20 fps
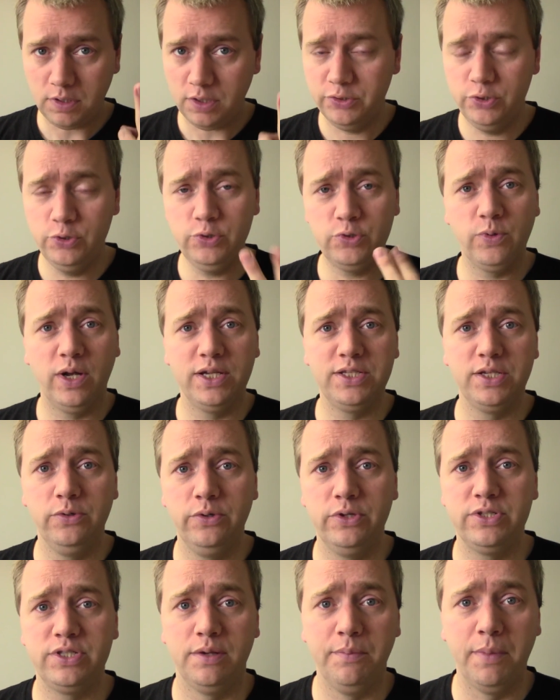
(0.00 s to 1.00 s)
2 squads of
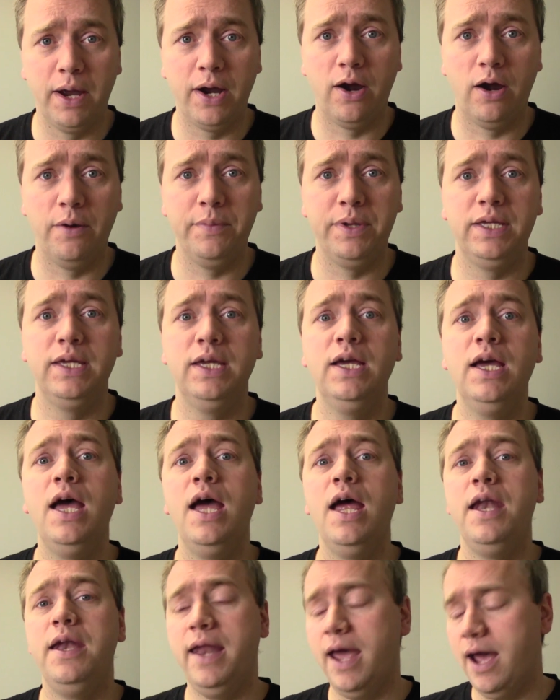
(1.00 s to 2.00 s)
Ludas in my army.
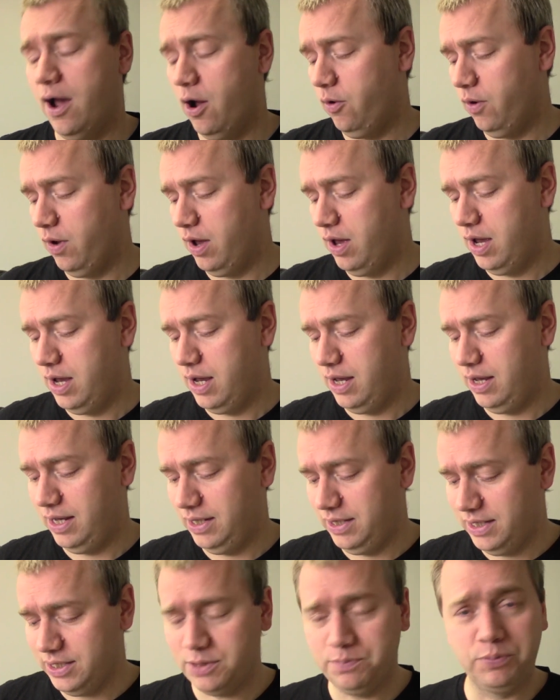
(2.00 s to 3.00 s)
Now,
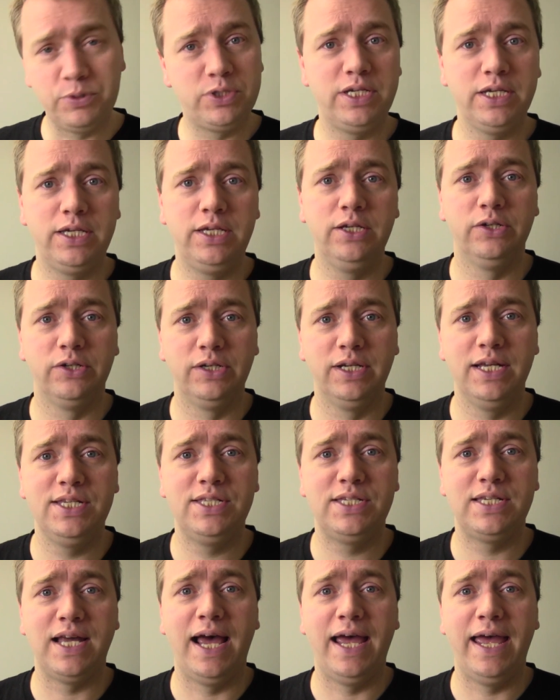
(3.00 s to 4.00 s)
in this particular
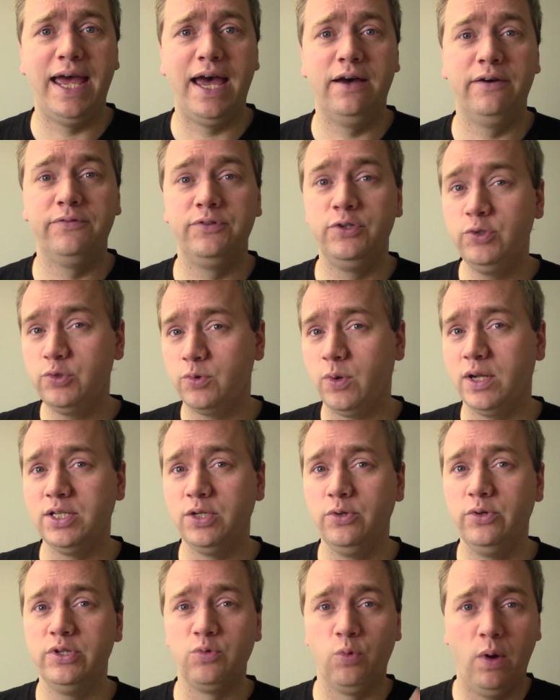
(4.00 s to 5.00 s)
list, I have 2 squads
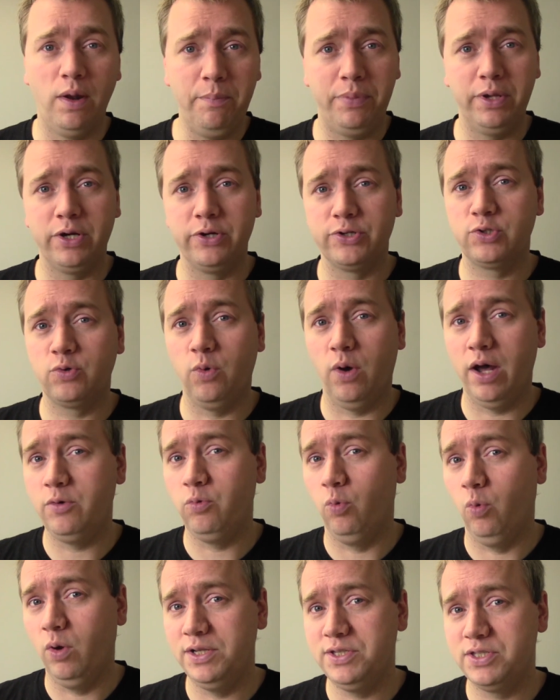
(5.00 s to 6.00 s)
of Ludas, 1 bigger
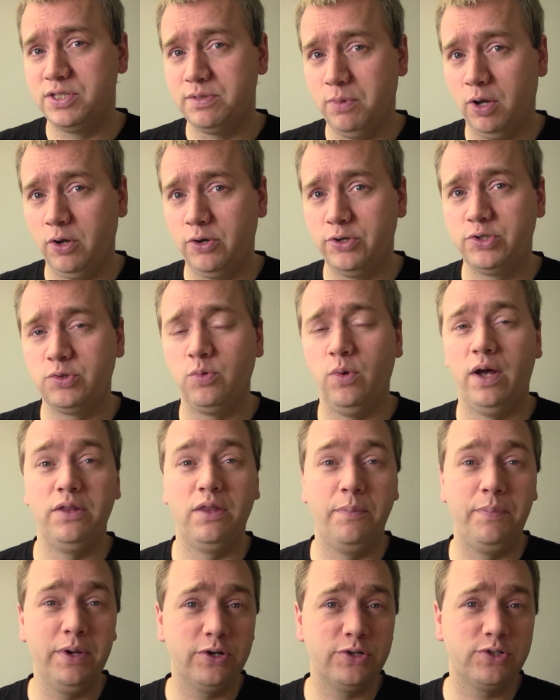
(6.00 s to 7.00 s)
squad, 1 smaller squad.
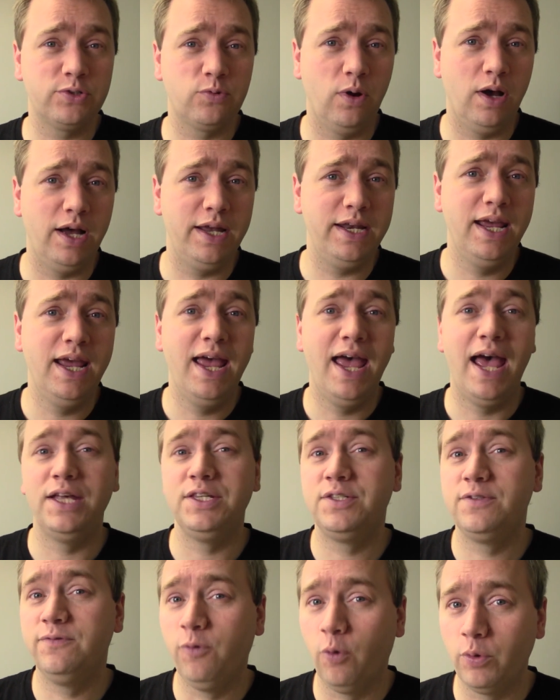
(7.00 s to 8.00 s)
The bigger squad
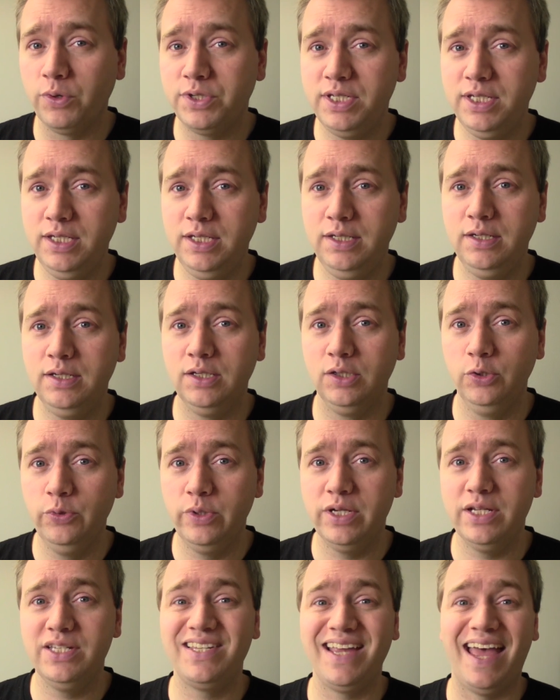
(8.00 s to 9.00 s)
has 14
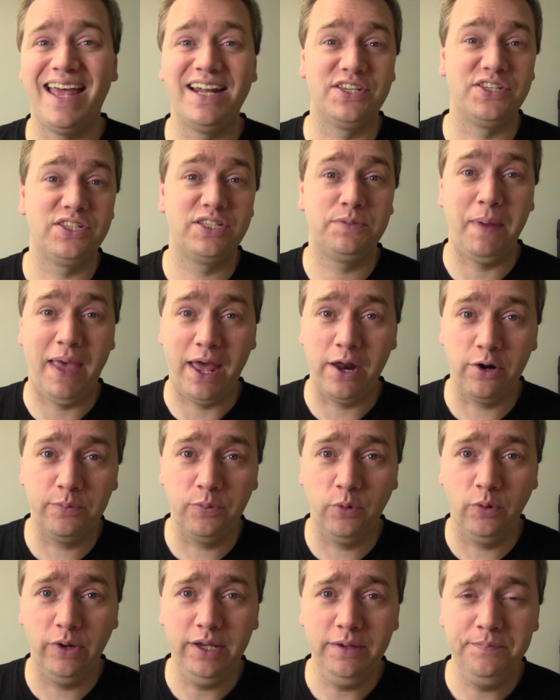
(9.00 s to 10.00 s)
Ludas and a Spanner
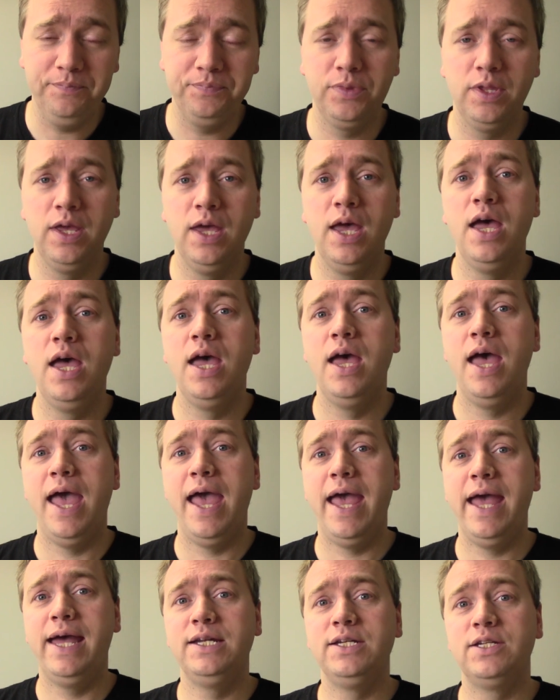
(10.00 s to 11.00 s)
Boy,
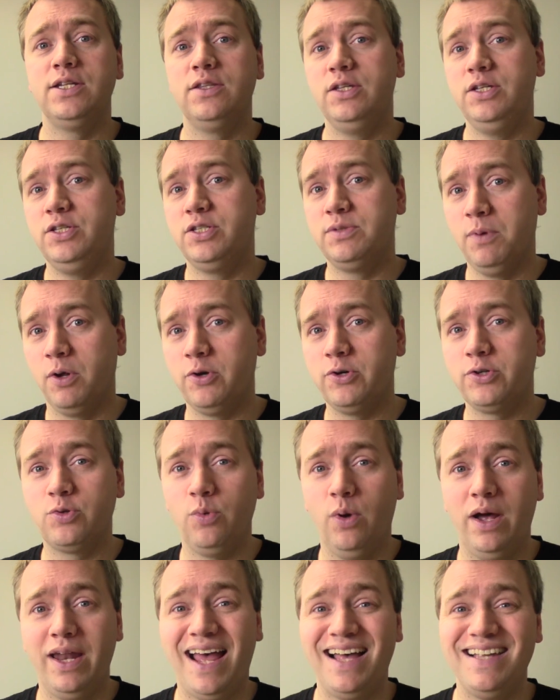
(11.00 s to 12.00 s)
and the smaller
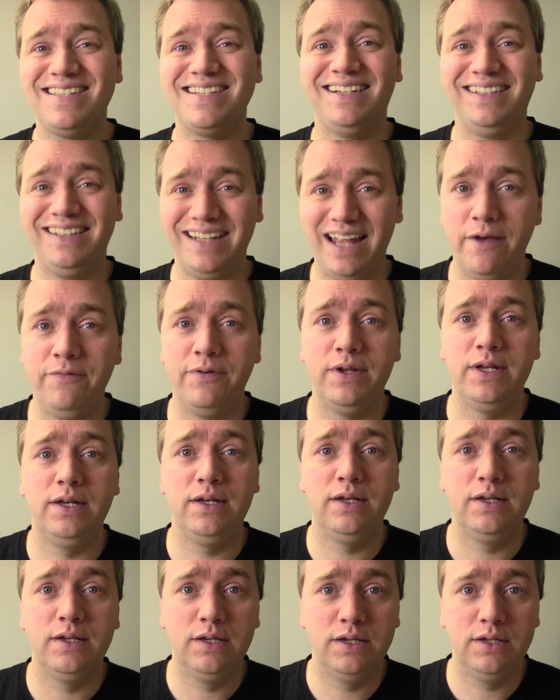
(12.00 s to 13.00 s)
squad has
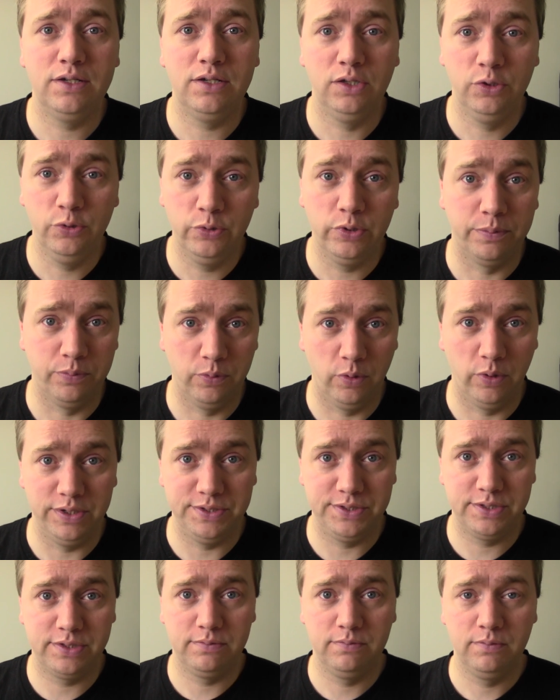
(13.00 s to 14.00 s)
11 Luda
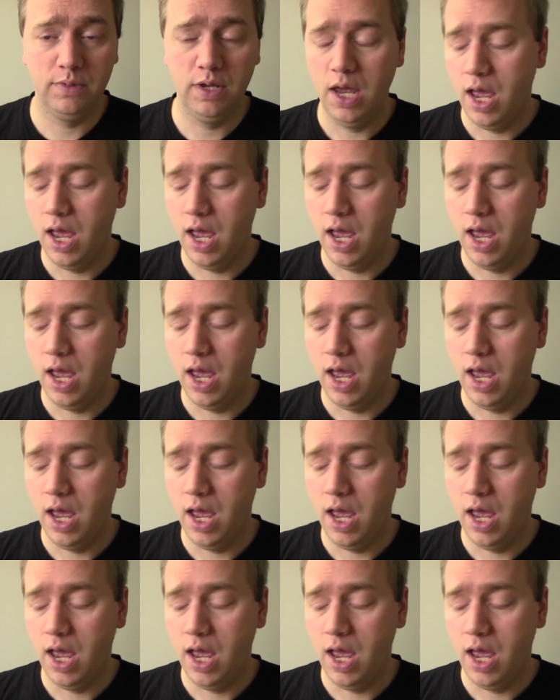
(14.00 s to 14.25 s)
Boys.